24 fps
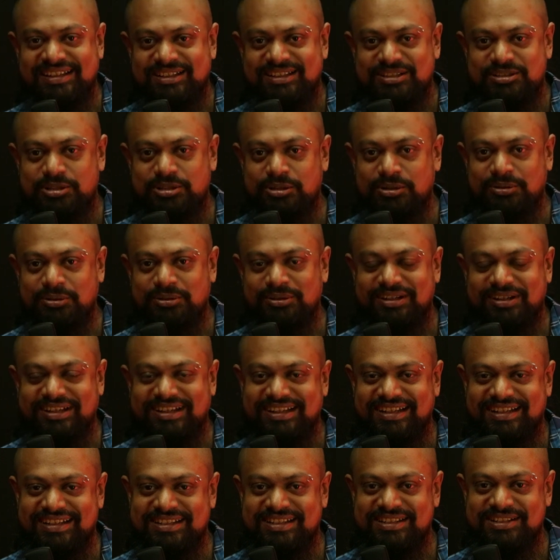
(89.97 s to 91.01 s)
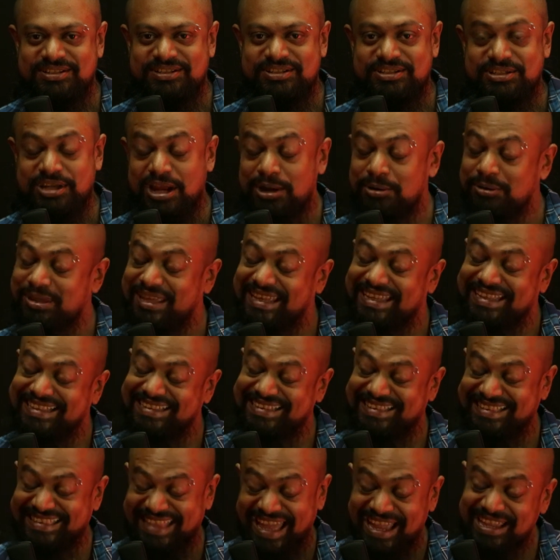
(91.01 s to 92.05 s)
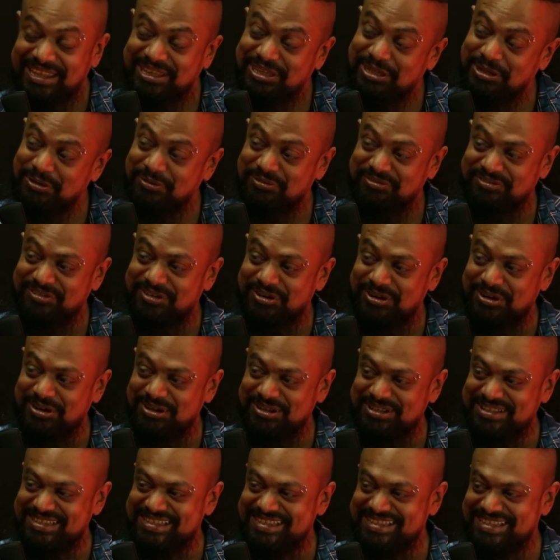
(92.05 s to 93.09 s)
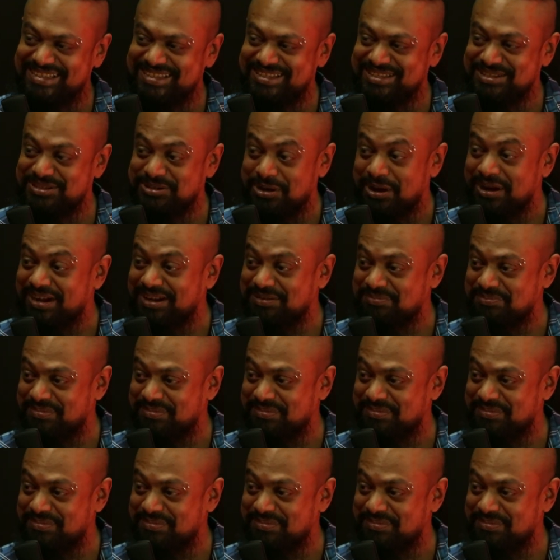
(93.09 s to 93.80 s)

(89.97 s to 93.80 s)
So, uh, Shanuki, thank you for joining me.